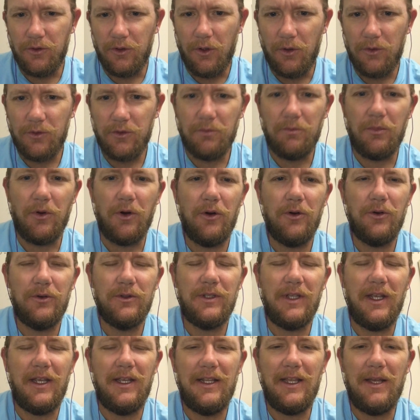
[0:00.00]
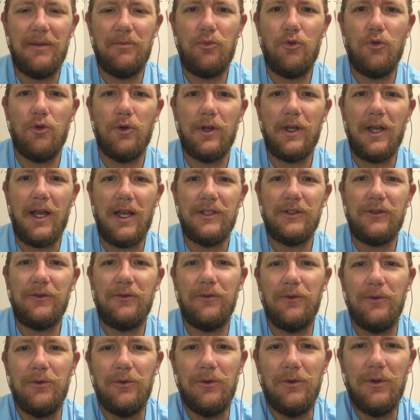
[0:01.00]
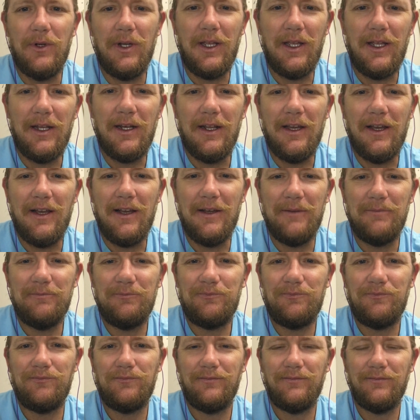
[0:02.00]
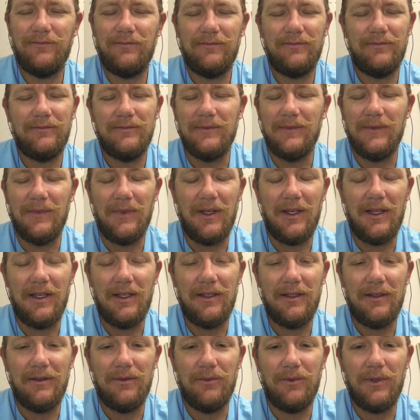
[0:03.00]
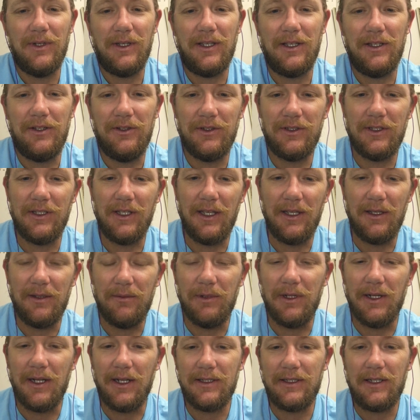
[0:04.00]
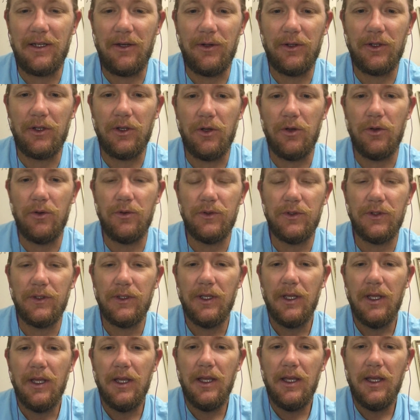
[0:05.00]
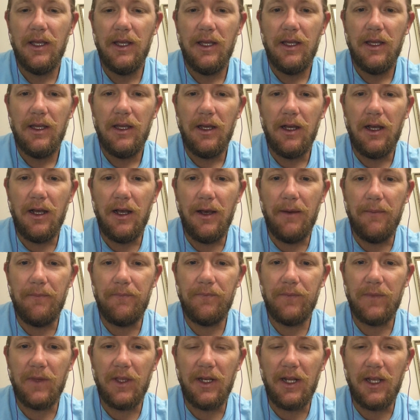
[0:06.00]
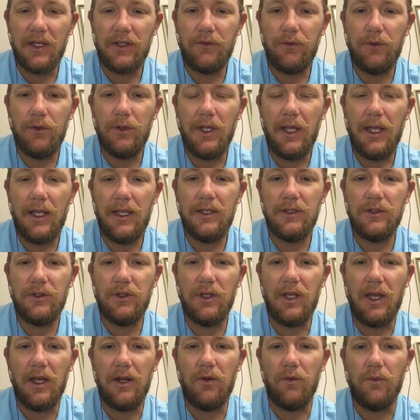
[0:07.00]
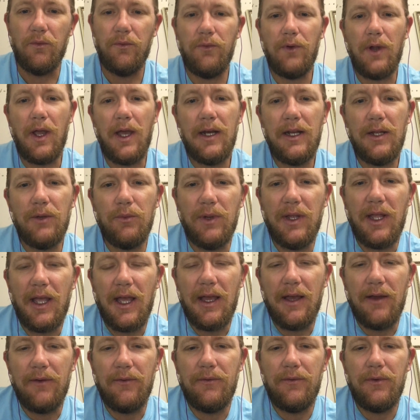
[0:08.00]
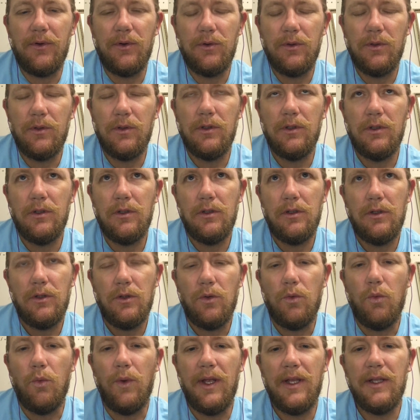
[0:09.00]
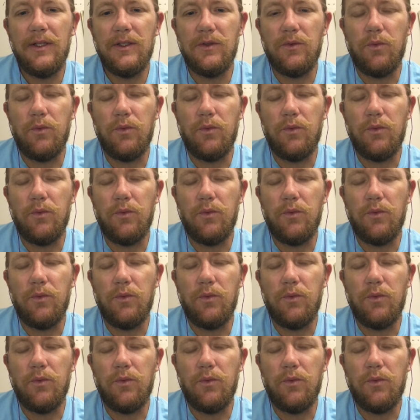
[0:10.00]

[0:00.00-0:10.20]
those birds ate that poor guy's food, and uh, what can you say? But that's how it goes. Um, the next few days, you got on Friday we have winds